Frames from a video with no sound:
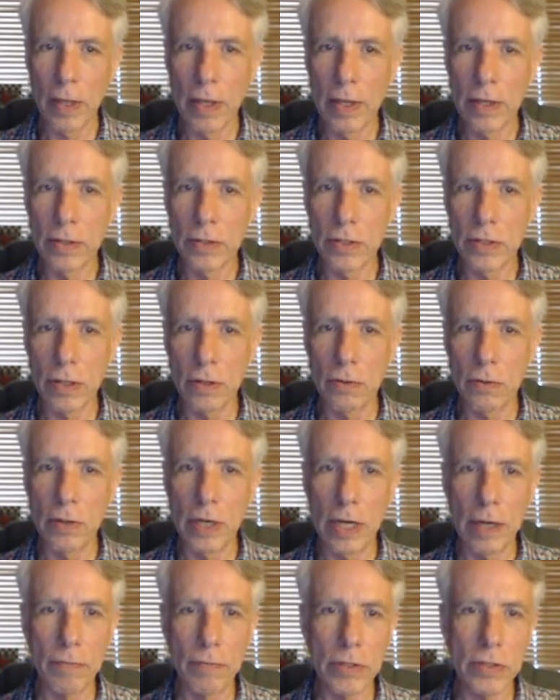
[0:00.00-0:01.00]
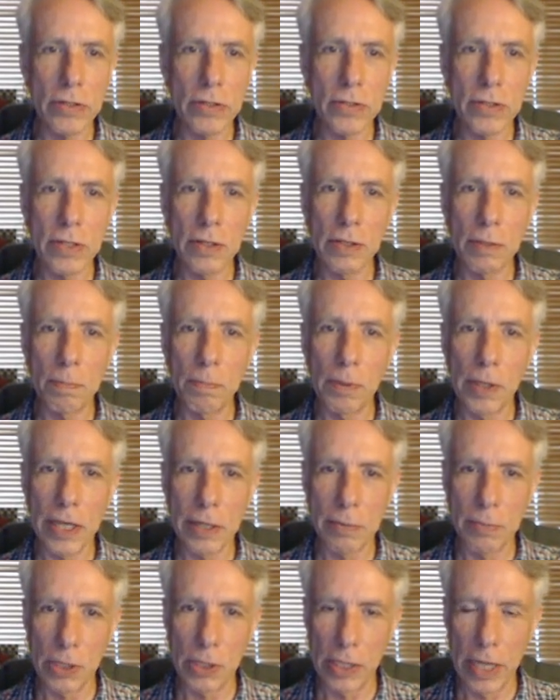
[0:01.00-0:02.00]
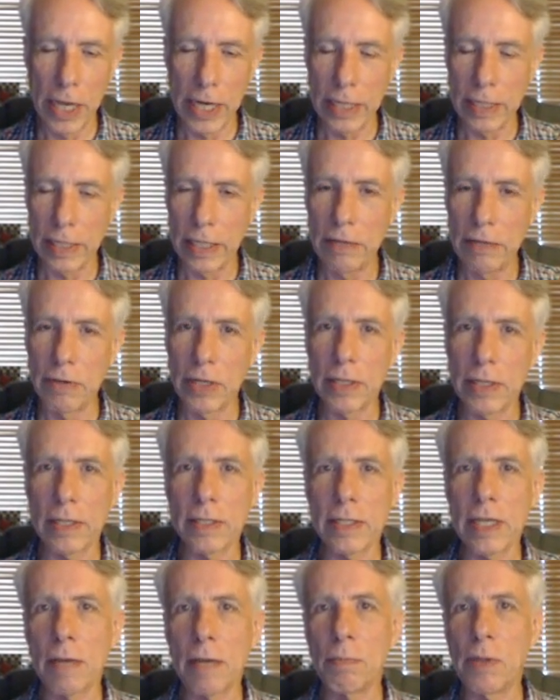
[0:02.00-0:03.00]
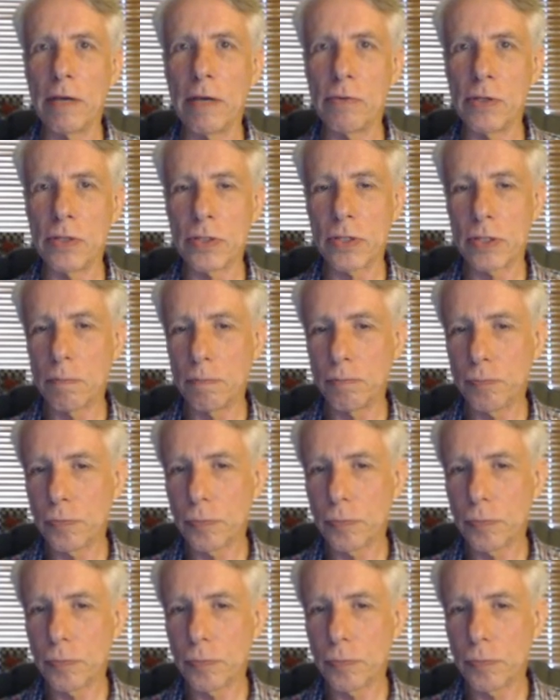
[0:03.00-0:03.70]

So um, this is still a playable line even at the top levels.